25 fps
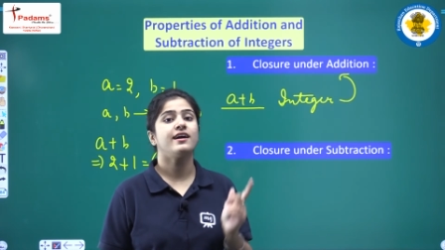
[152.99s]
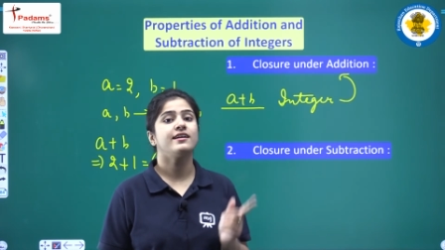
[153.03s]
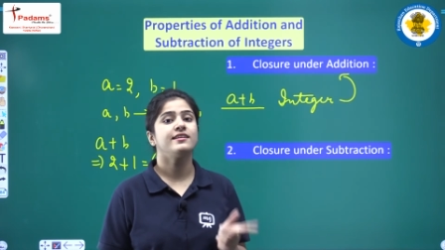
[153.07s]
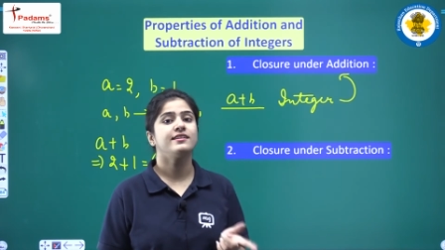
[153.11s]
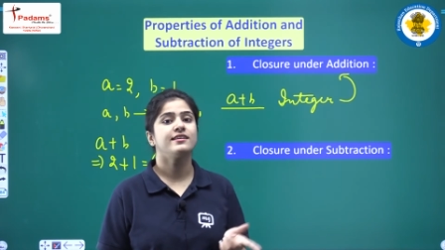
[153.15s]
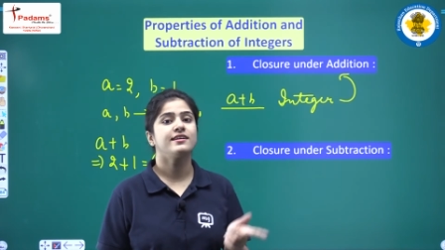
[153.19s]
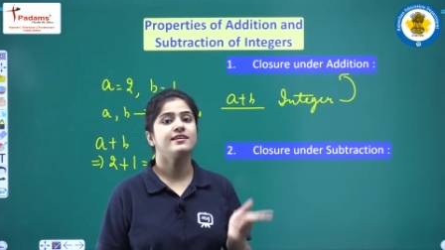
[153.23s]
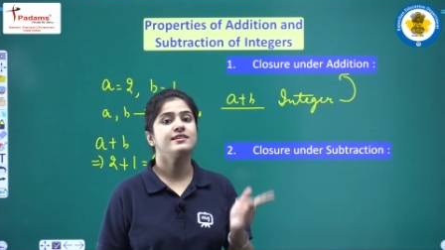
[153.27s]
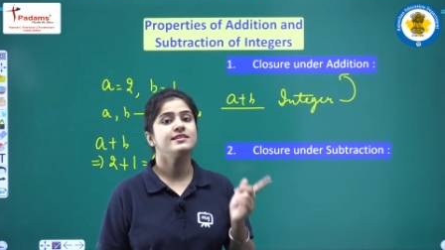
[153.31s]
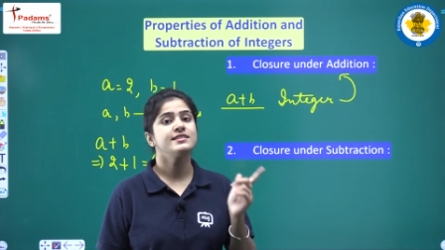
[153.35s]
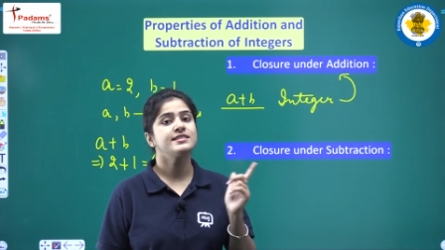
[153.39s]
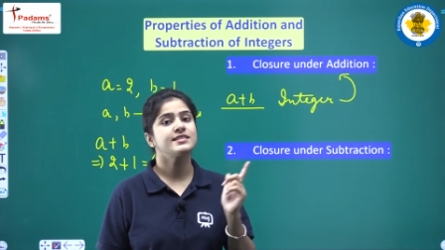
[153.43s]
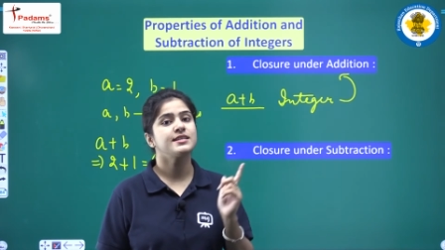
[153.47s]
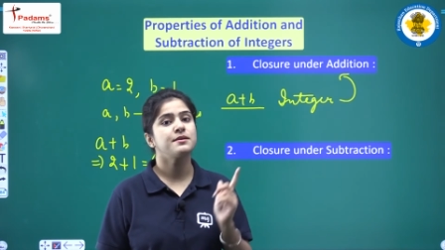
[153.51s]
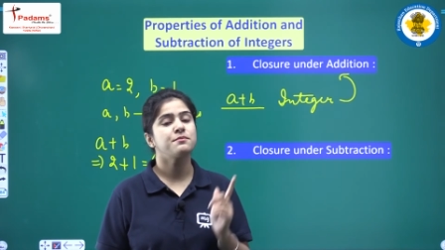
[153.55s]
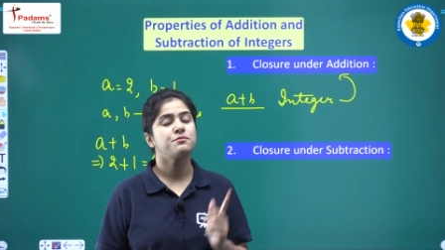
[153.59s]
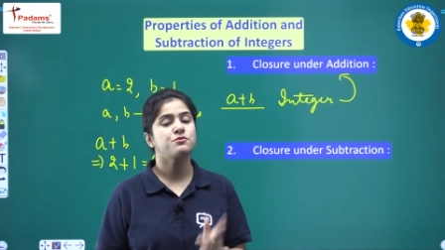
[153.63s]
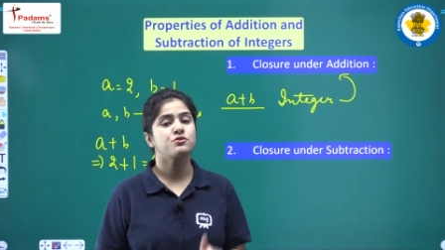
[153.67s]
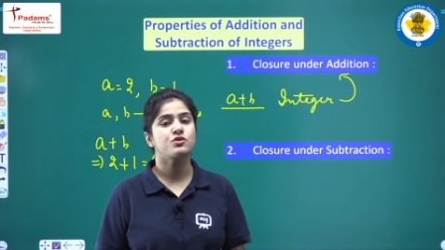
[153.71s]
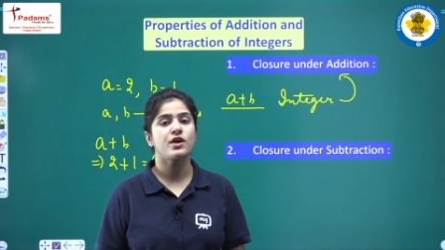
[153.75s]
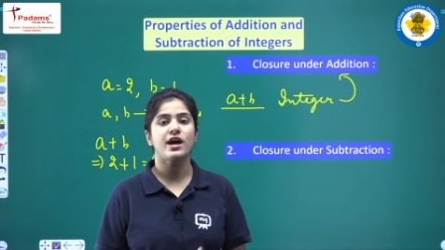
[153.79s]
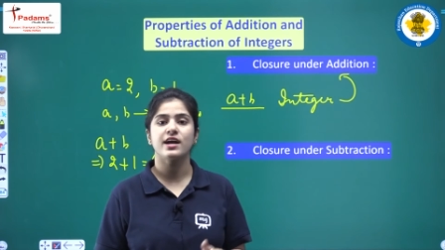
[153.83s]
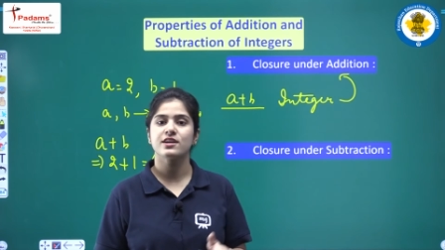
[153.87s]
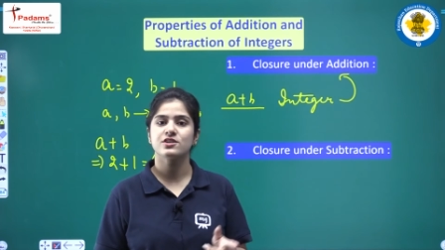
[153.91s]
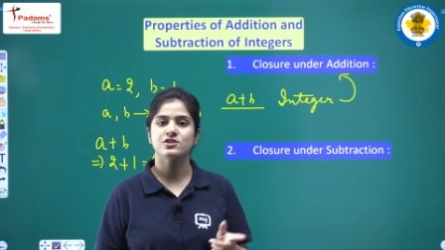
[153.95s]
under
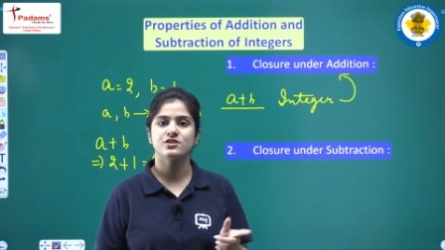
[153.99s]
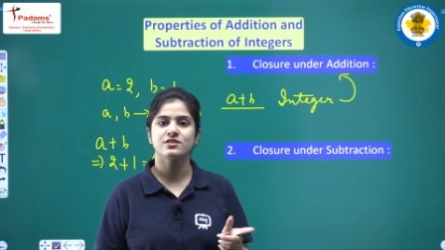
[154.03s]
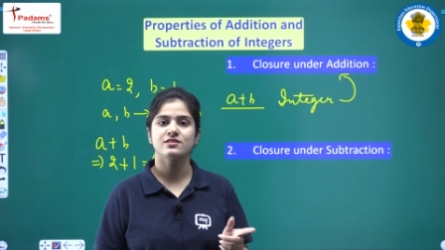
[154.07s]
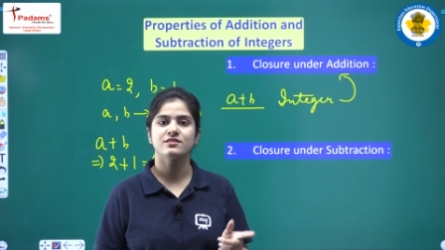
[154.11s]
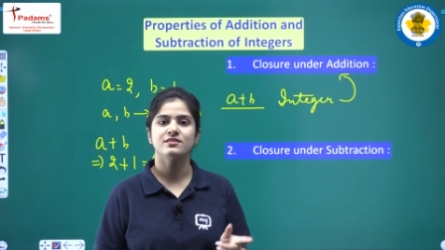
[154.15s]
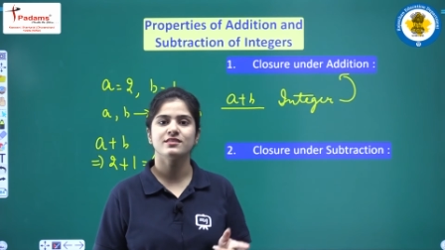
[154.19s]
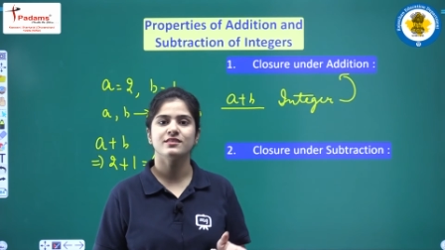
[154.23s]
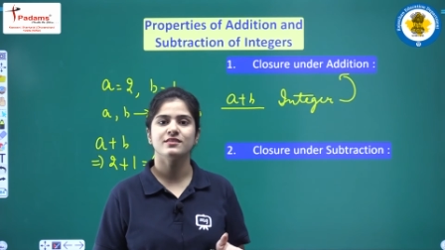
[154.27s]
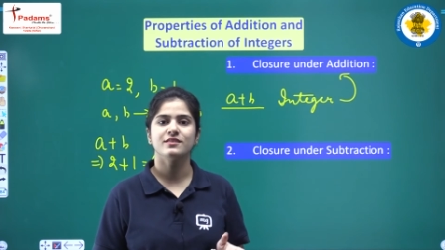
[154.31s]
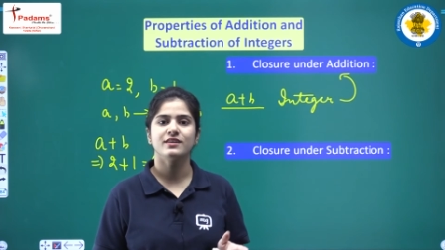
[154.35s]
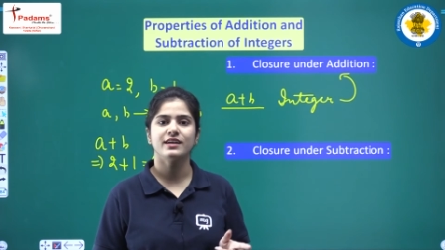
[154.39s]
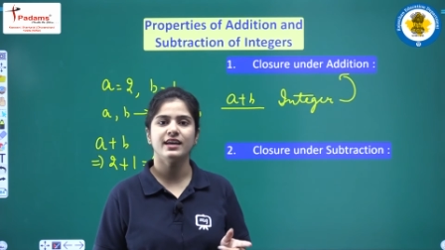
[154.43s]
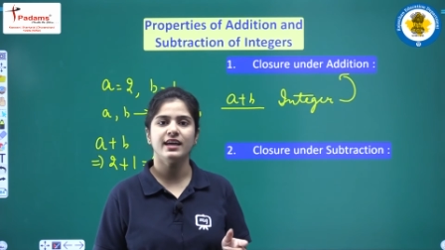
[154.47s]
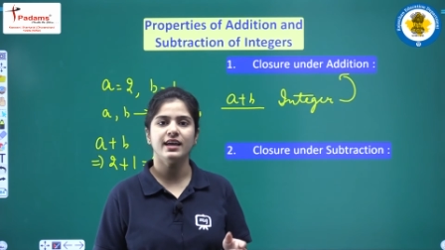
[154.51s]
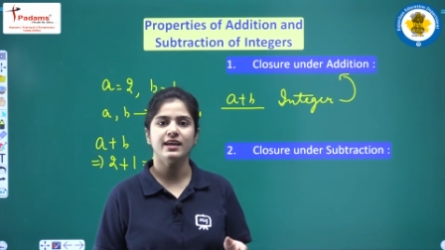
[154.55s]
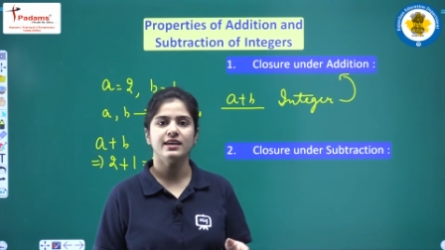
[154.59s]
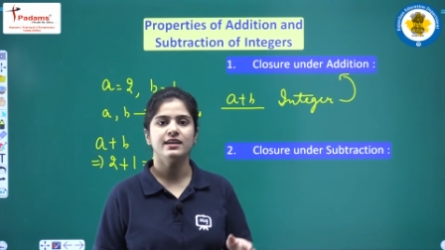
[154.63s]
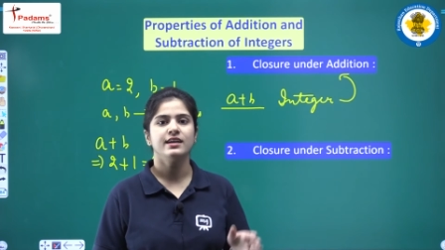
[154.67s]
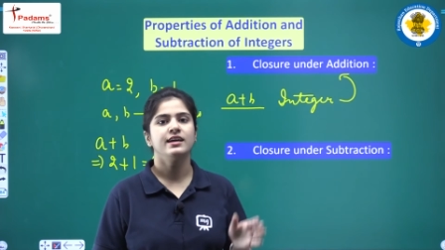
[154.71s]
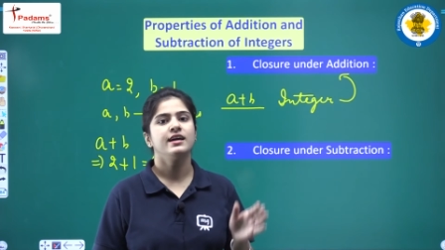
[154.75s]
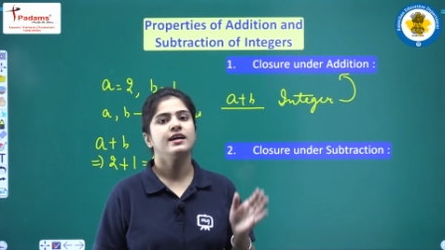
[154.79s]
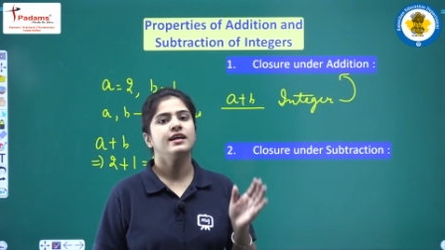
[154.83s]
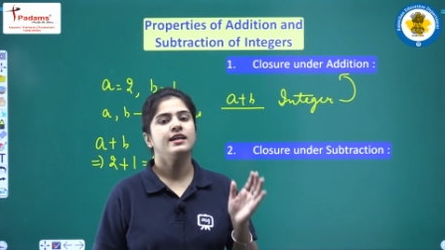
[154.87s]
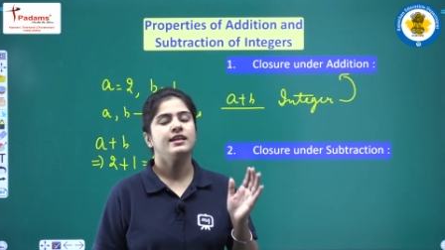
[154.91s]
subtraction, okay,